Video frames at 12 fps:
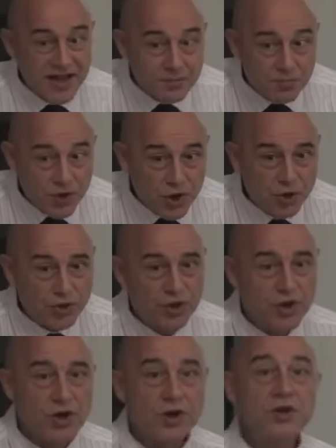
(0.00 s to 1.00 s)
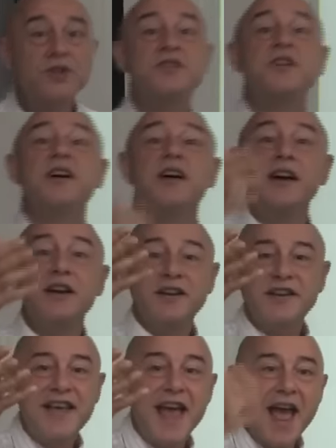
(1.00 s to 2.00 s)
computers and
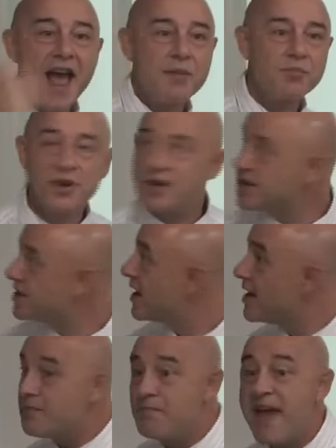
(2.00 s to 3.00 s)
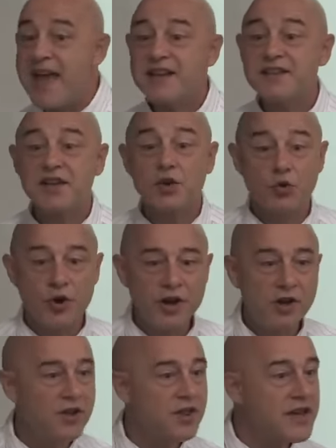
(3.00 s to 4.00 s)
cameras, makes
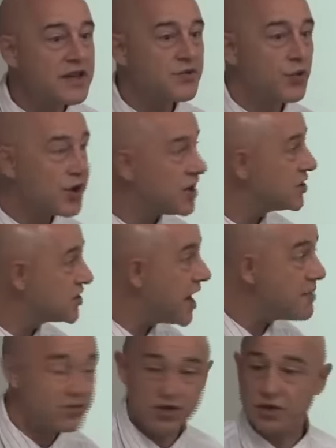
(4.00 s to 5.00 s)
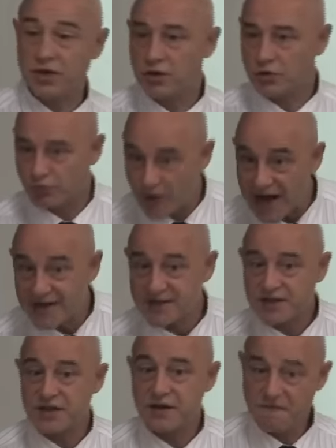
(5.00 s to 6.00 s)
real things for consumption,
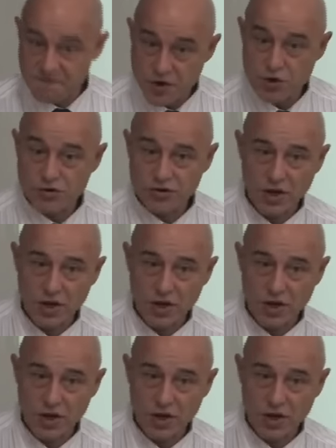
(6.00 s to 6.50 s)
rice, food,